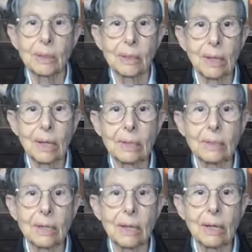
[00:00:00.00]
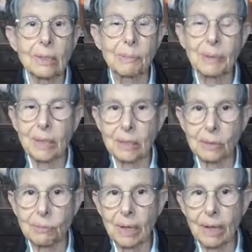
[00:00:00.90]
And it's
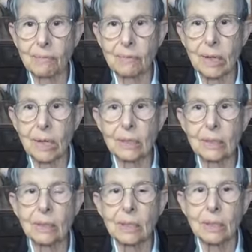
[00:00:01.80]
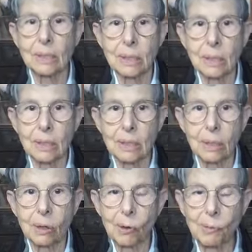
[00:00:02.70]
because we have not
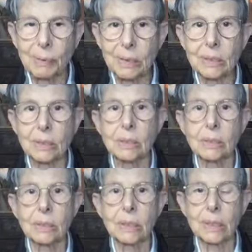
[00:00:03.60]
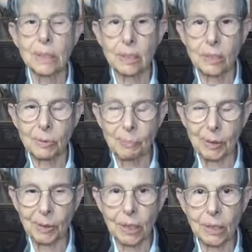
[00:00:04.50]
opened to the
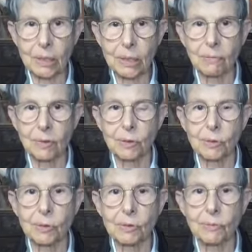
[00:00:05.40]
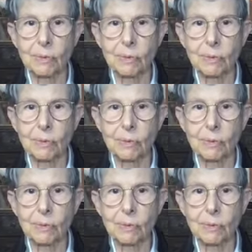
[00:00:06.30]
experience of those